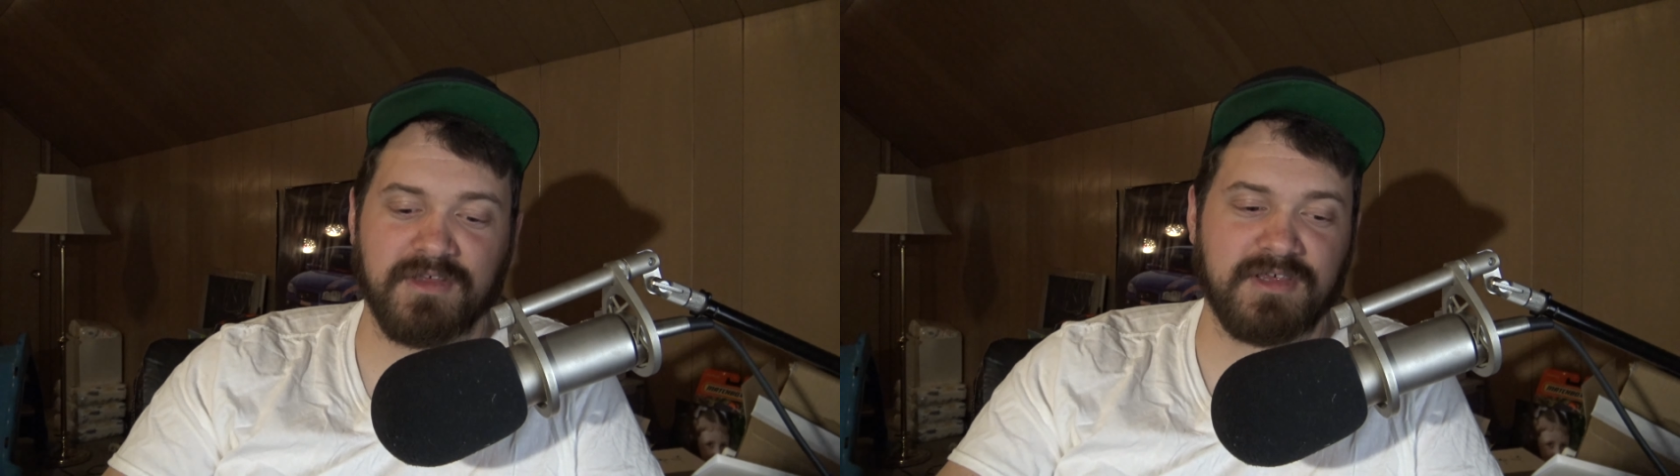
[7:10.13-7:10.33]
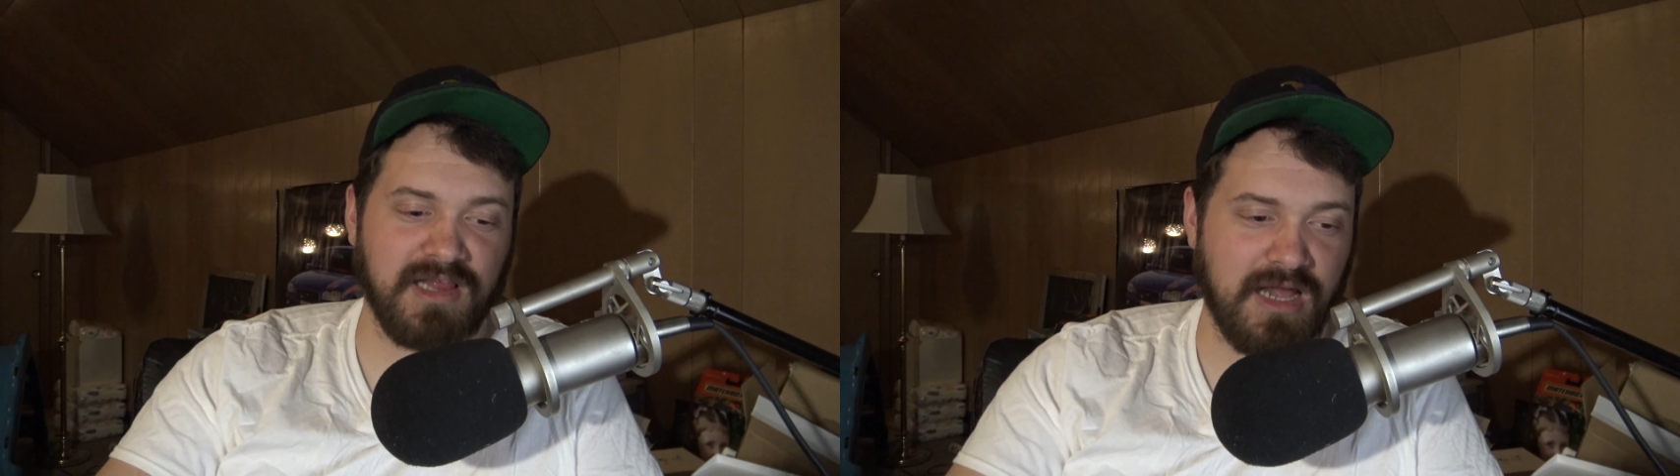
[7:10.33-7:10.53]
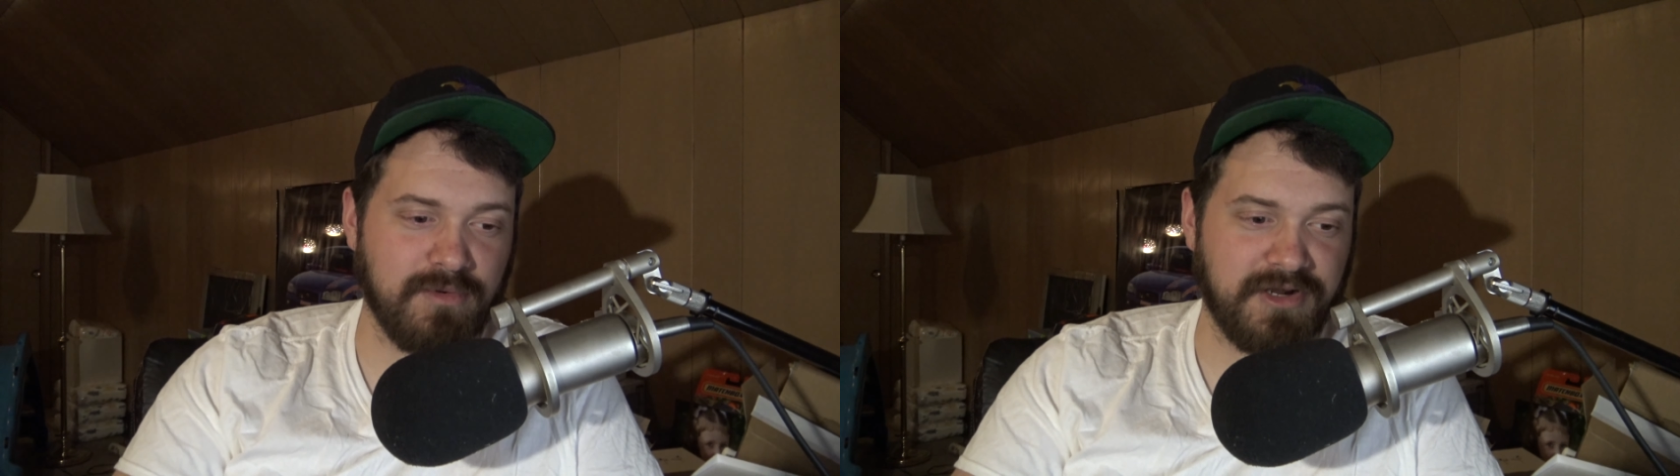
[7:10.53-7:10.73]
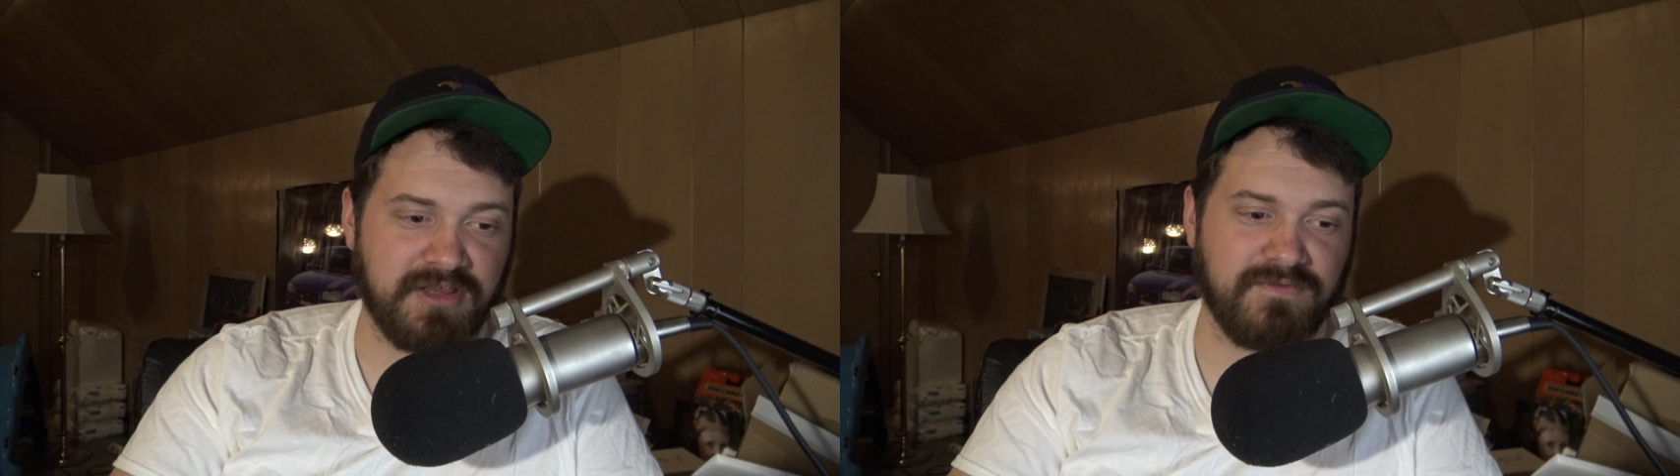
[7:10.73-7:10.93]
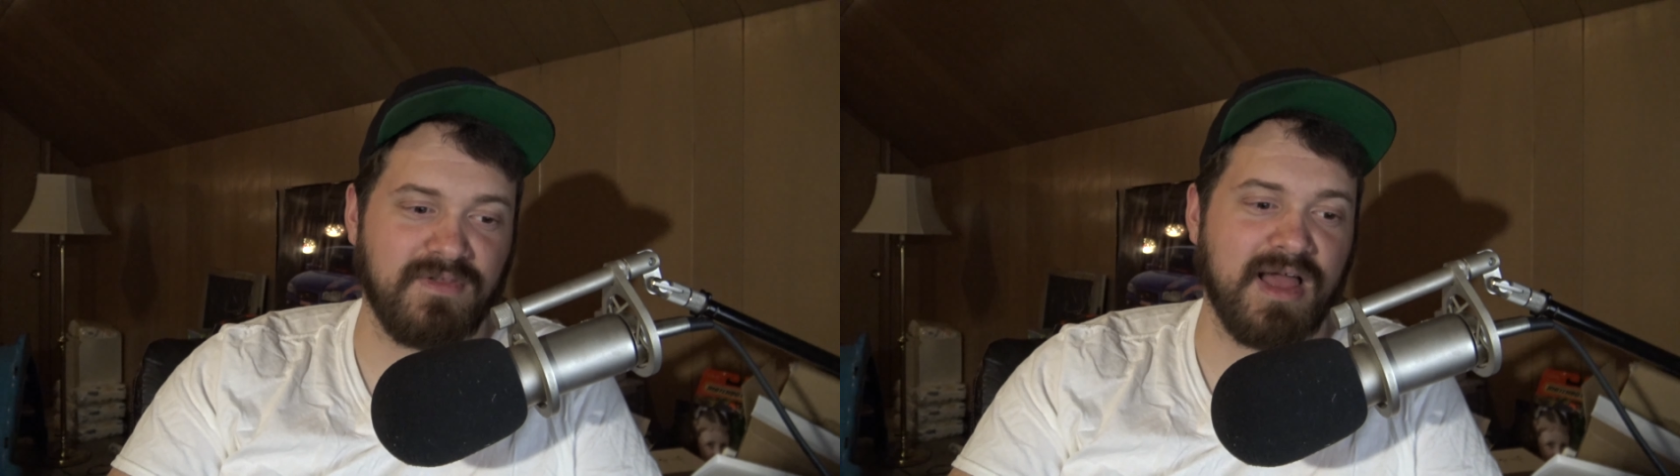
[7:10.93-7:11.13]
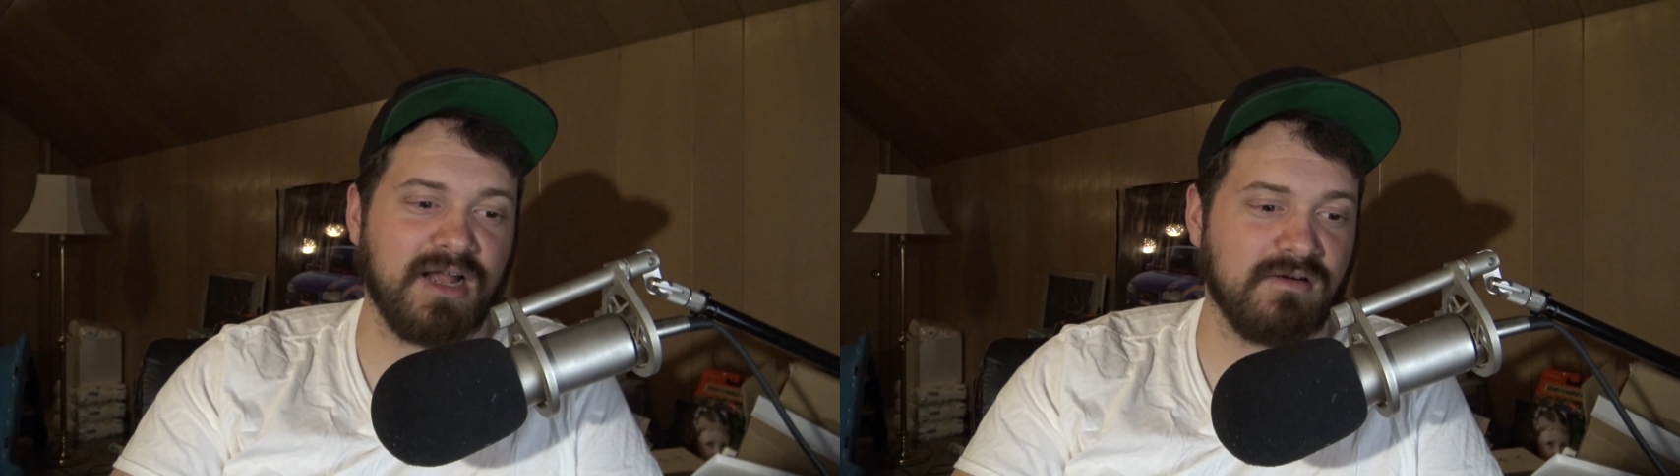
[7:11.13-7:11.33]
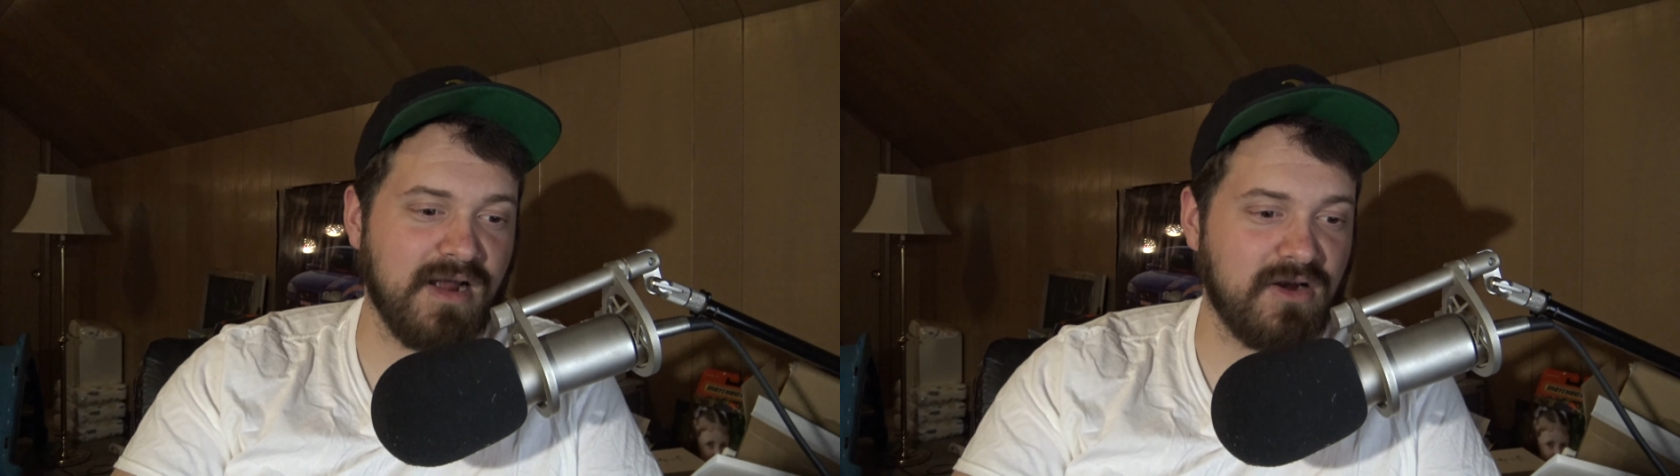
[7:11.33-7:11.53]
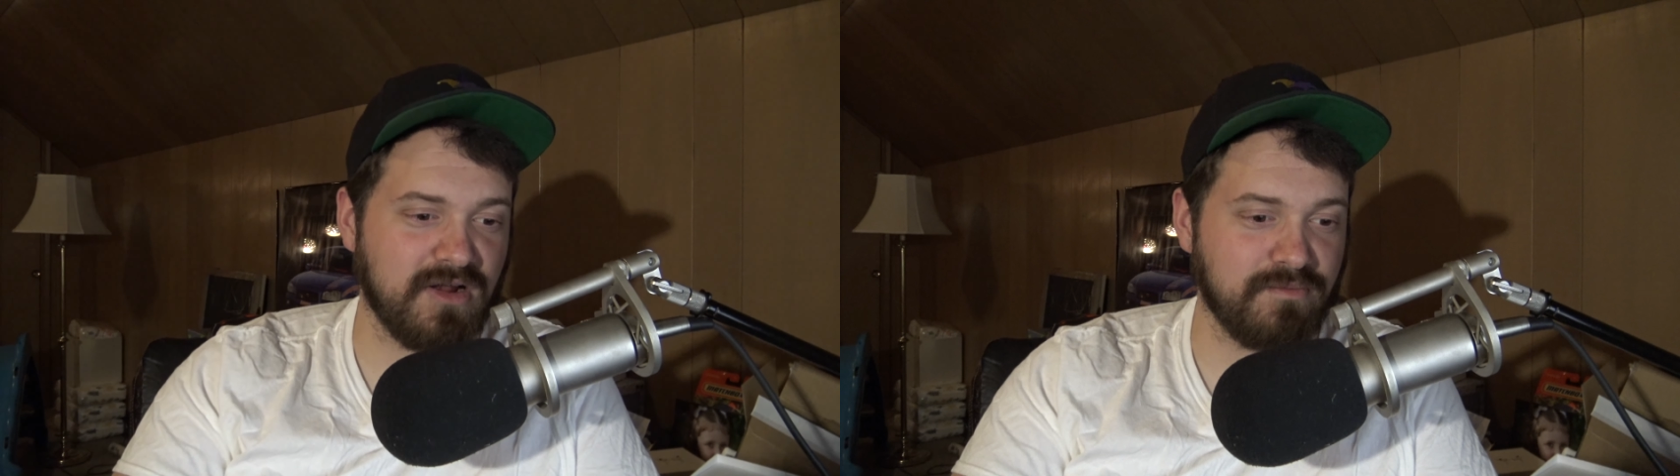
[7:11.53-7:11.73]
celebrities flying
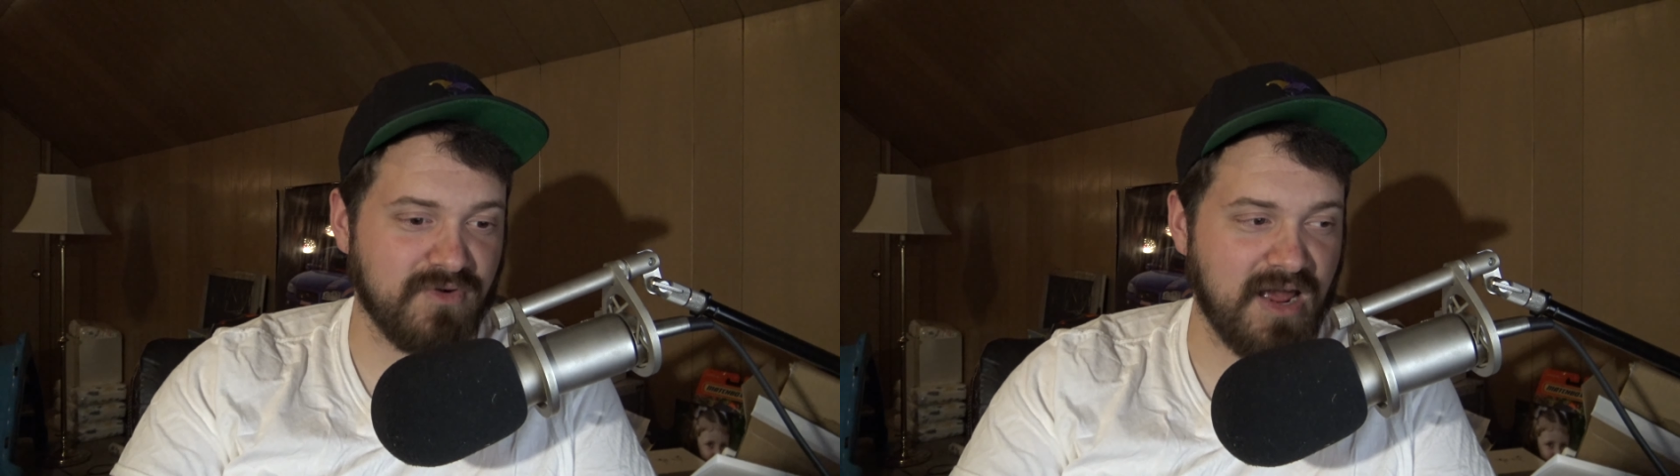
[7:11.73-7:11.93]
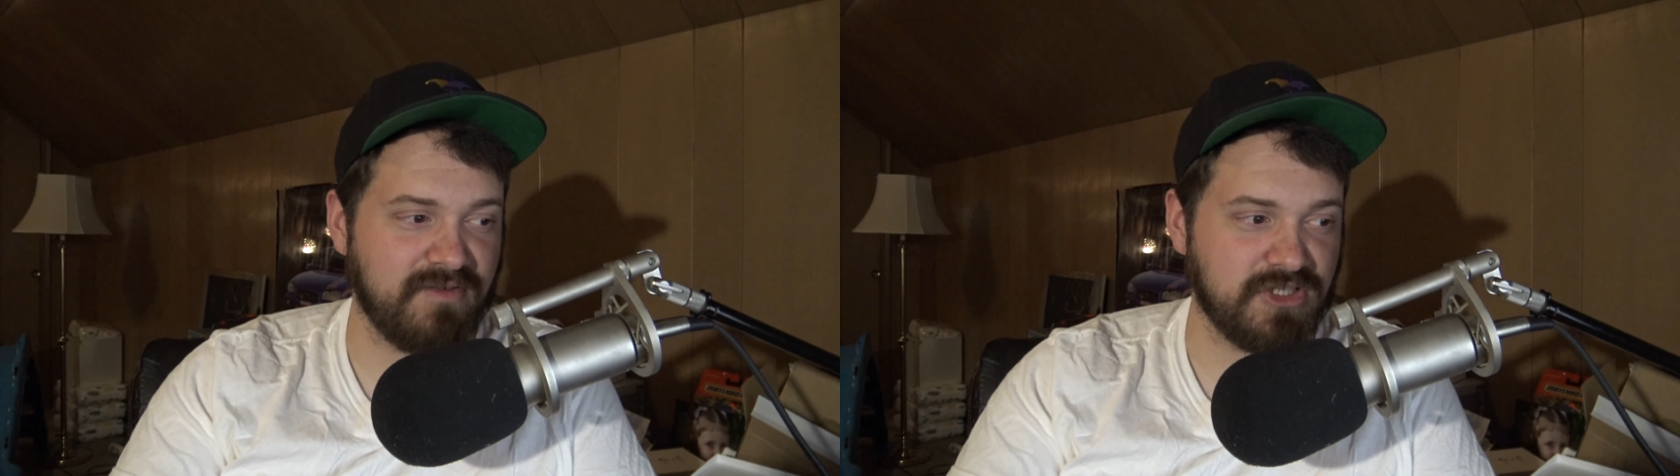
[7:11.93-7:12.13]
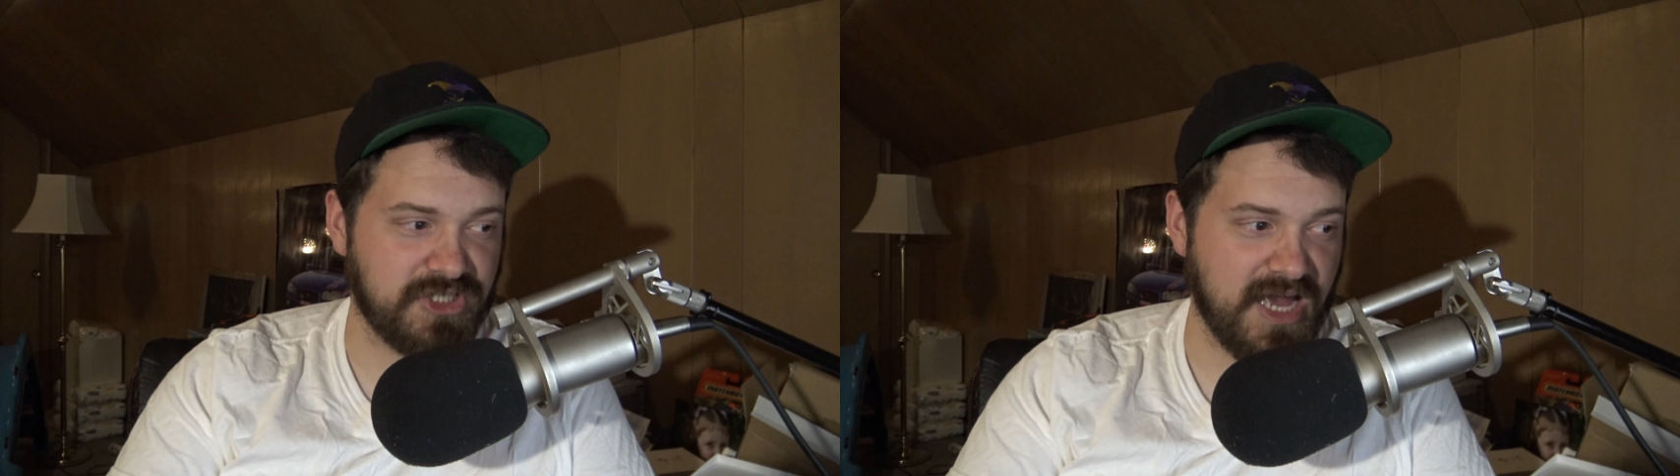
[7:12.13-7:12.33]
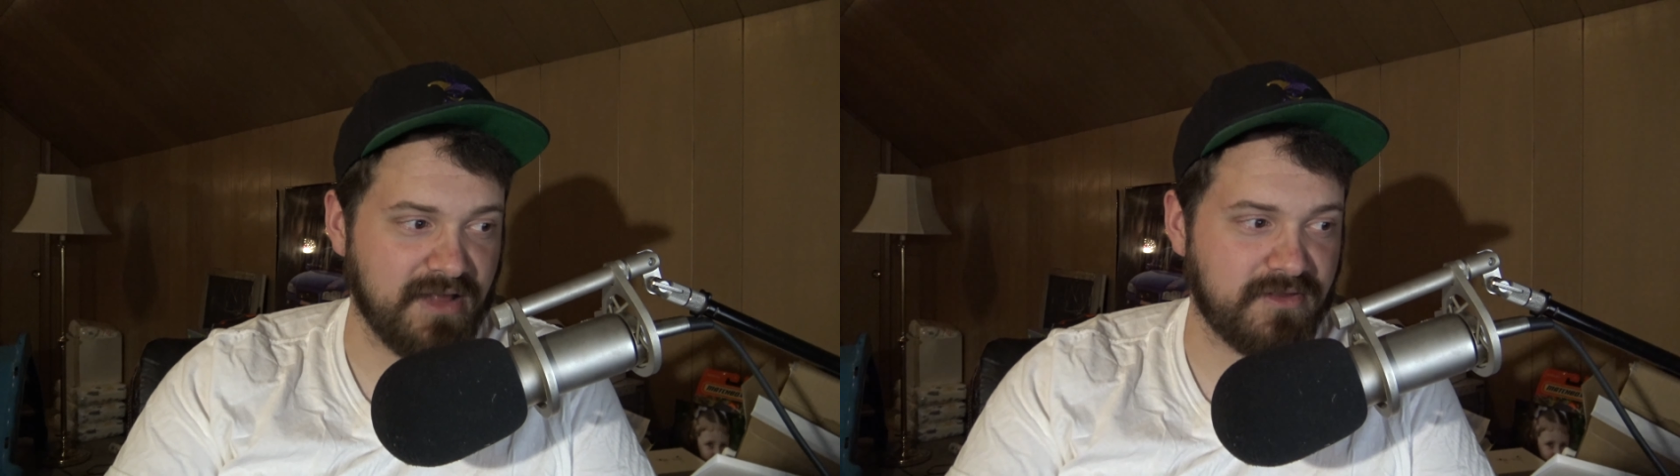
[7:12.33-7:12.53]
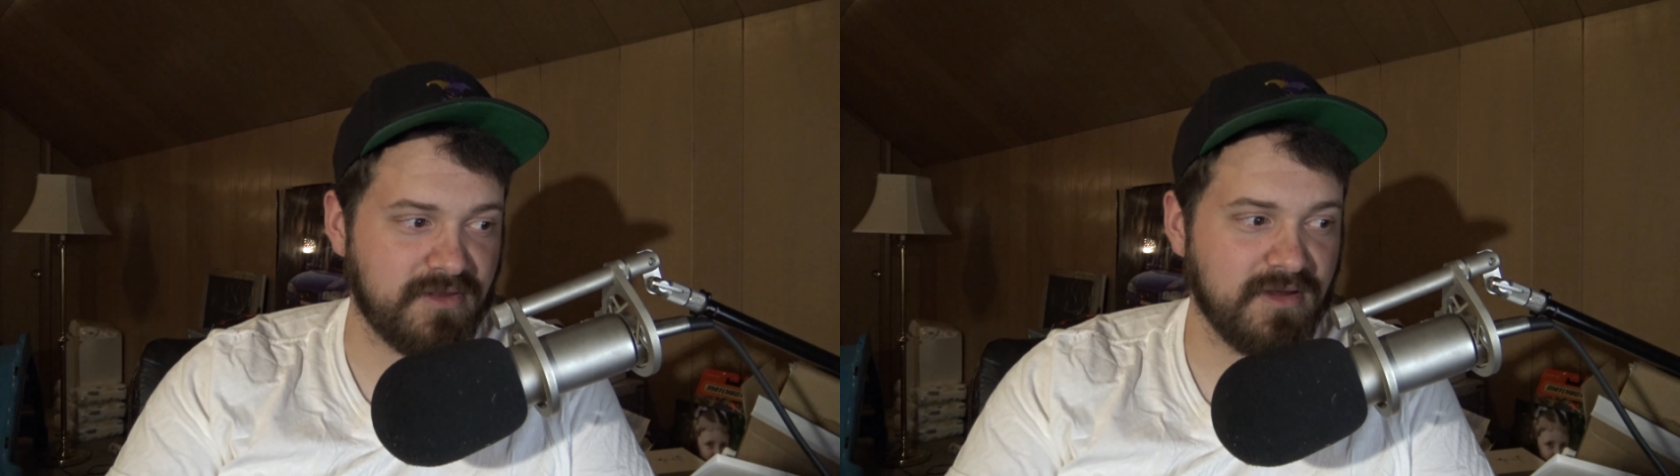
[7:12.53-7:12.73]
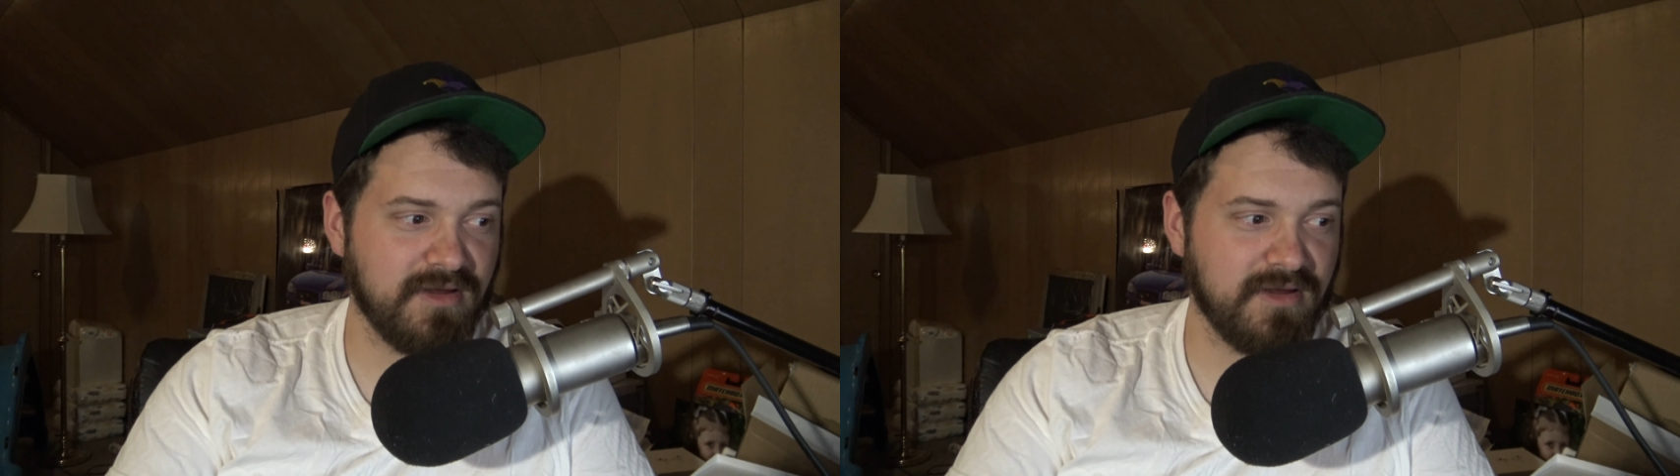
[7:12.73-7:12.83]
around on private jets